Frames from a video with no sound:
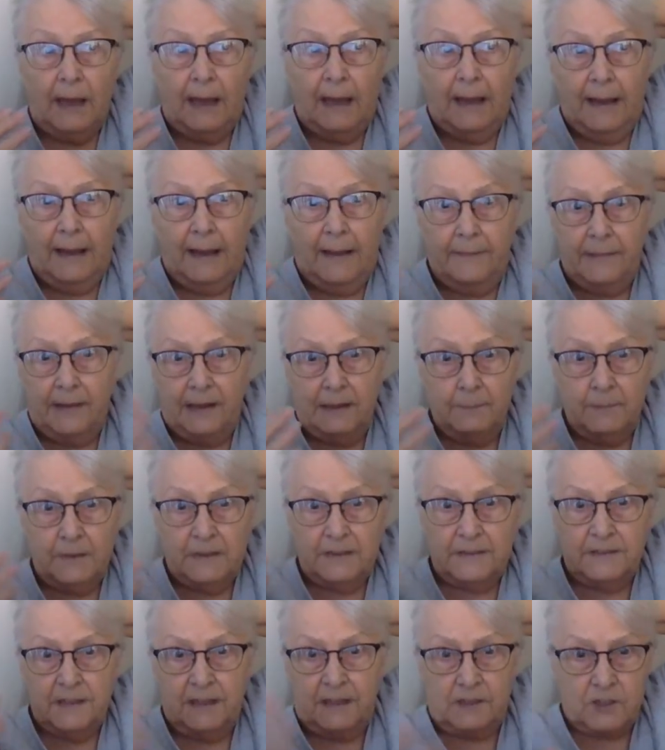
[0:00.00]
And then I'm going
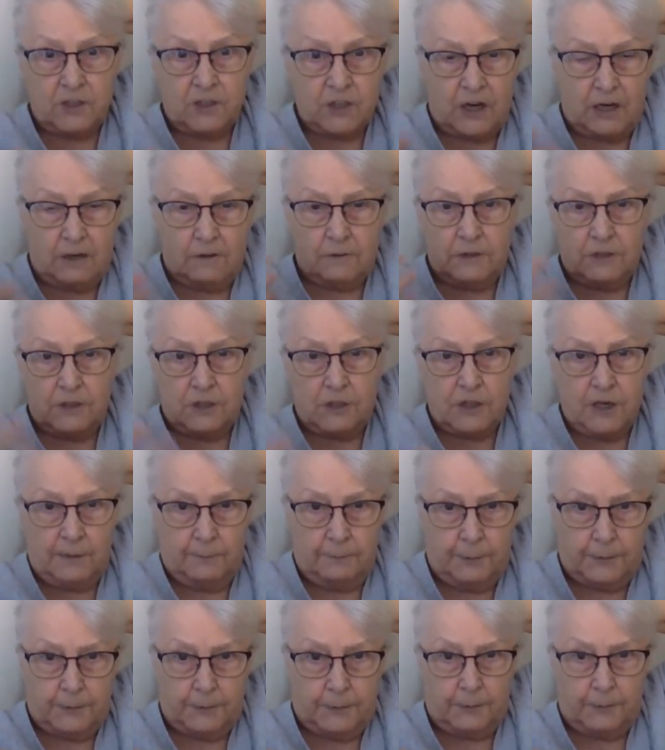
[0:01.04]
to take a shower and
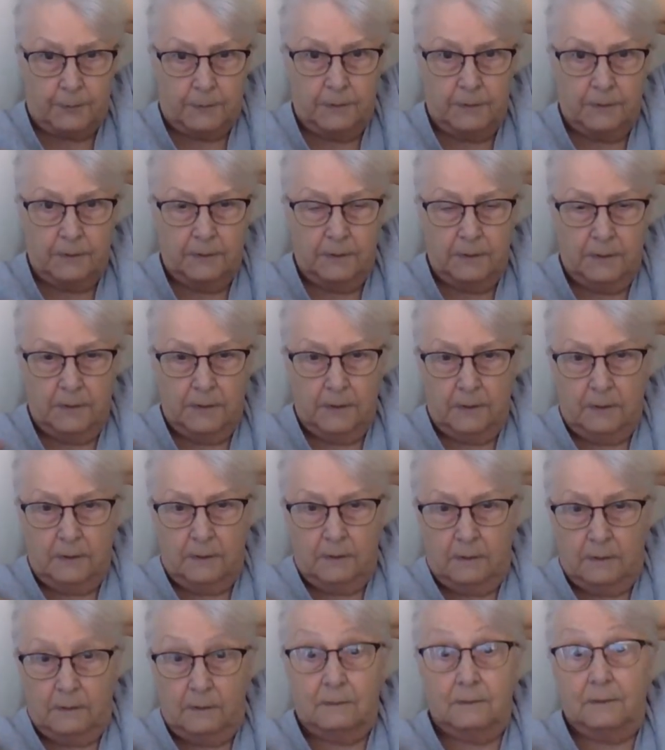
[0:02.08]
shampoo,
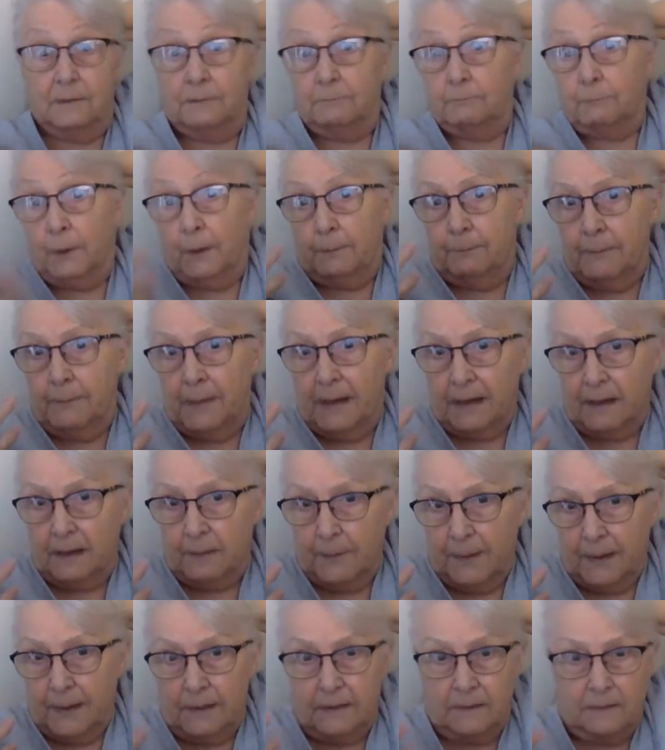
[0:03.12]
put makeup
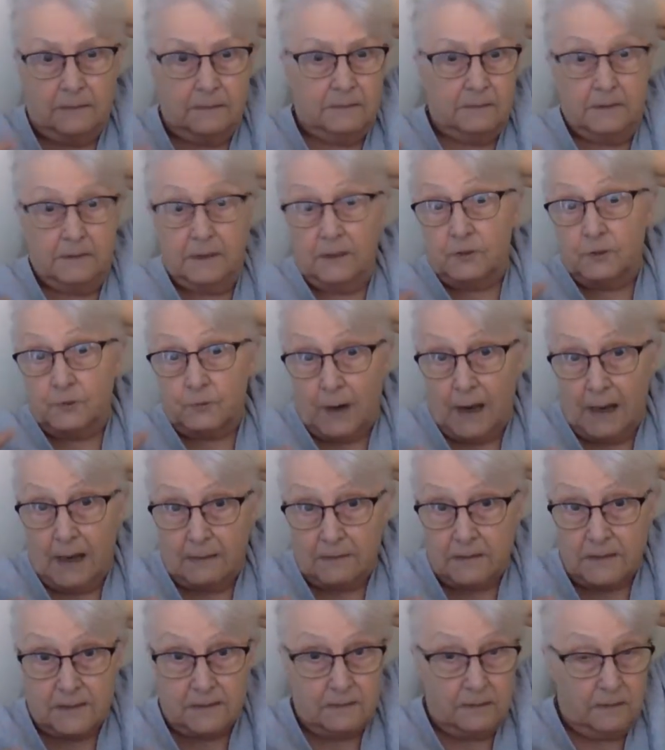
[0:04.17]
on, get
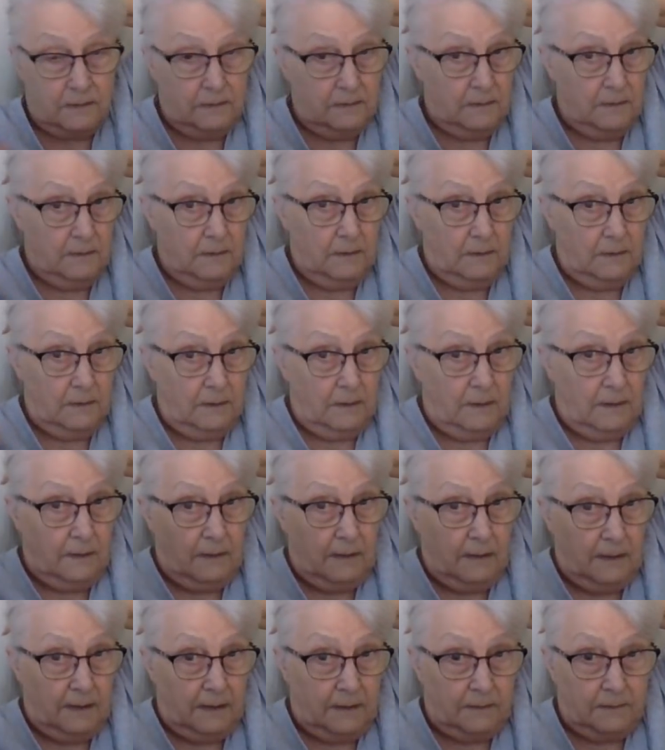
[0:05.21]
dressed,
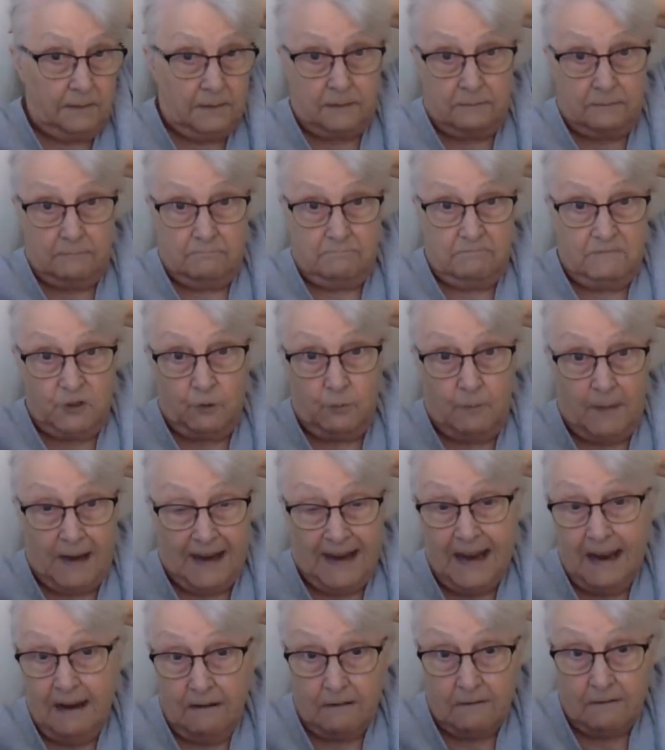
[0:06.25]
and do my
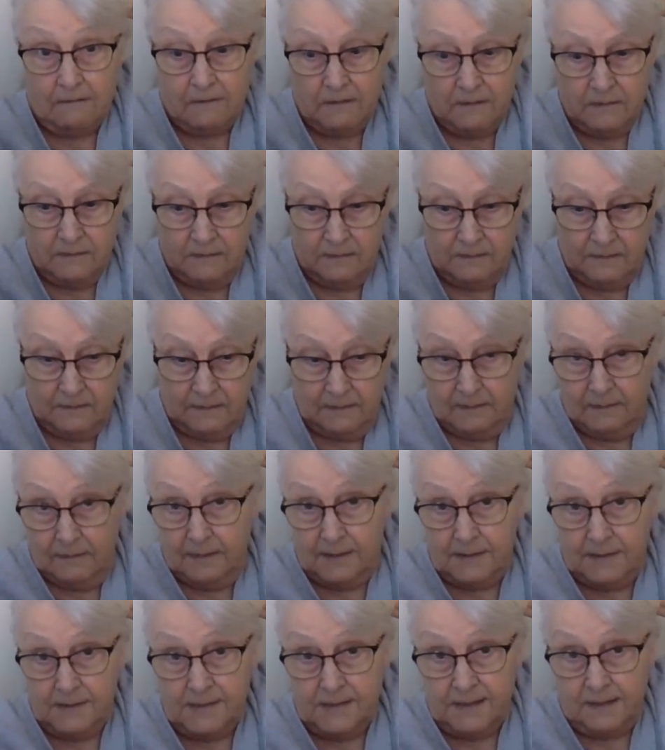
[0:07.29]
hair
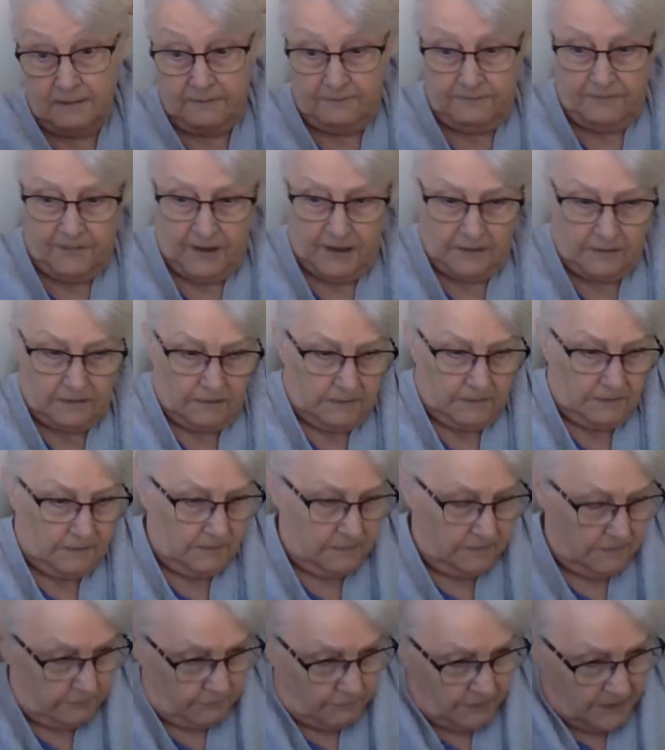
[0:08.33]
and see the final
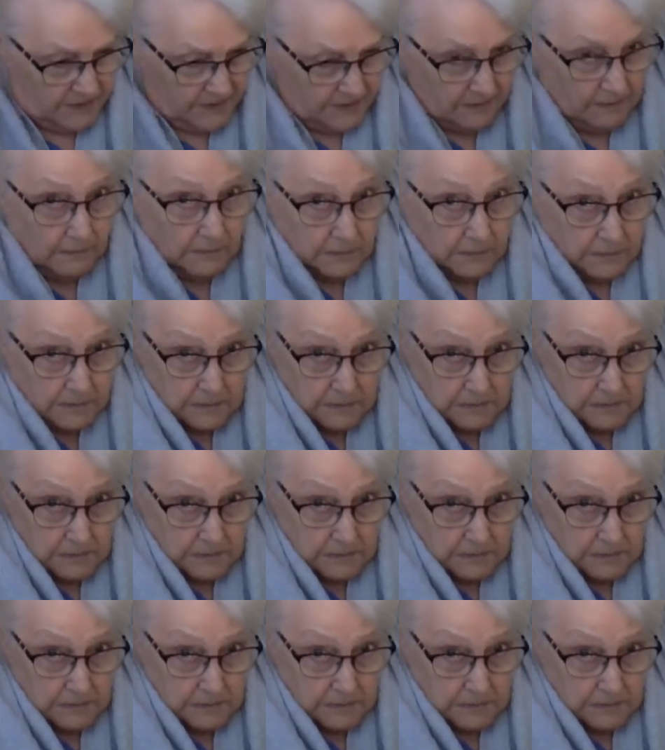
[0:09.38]
result.